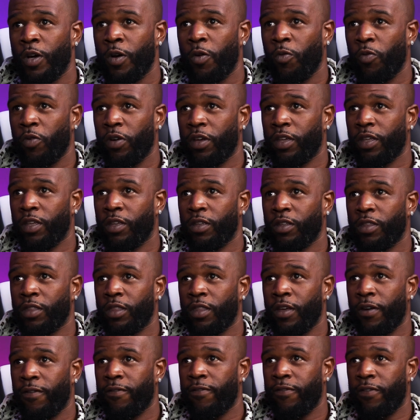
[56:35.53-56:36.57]
with
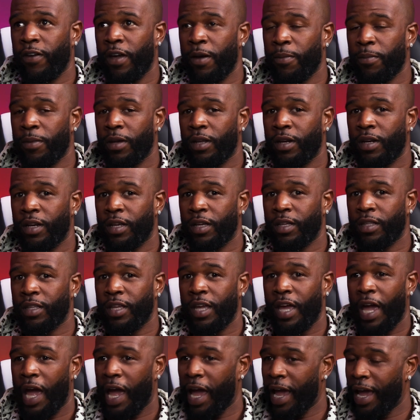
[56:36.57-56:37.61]
the feminine